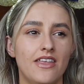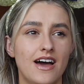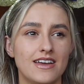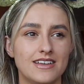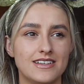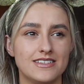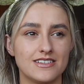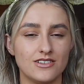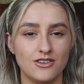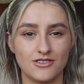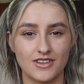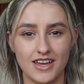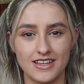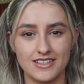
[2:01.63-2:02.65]
that is
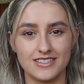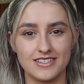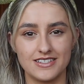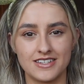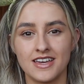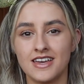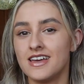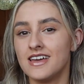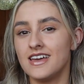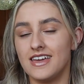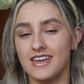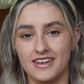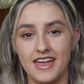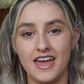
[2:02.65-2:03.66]
located
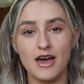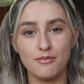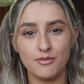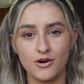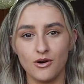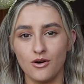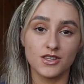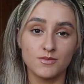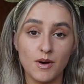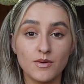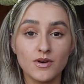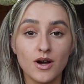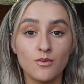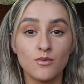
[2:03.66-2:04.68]
in Epcot. The
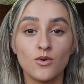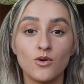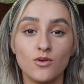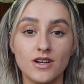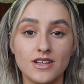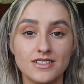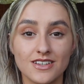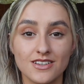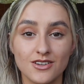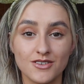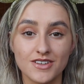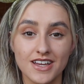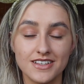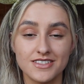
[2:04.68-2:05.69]
bubblegum wall is
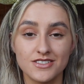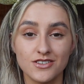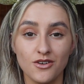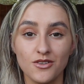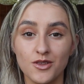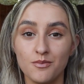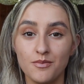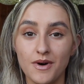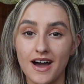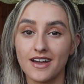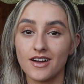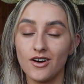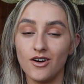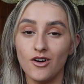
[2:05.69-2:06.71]
located on the
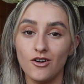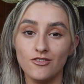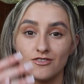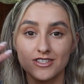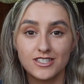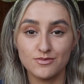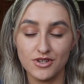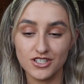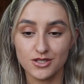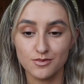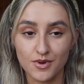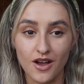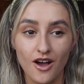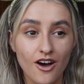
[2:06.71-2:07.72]
back of
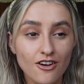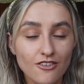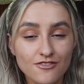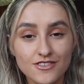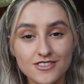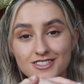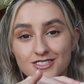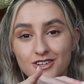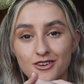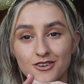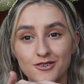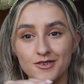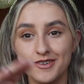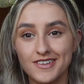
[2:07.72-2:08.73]
Spaceship Earth,
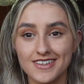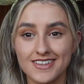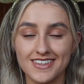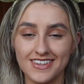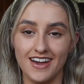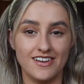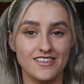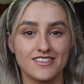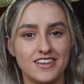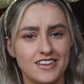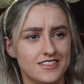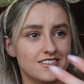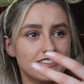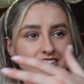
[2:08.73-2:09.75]
so yeah,
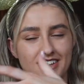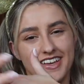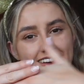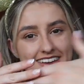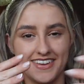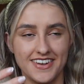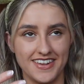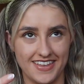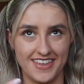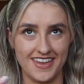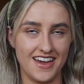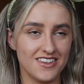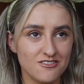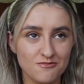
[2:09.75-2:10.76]
it's like hidden
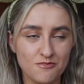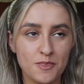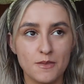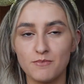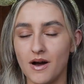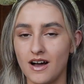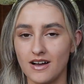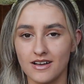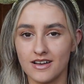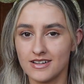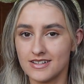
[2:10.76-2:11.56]
again. But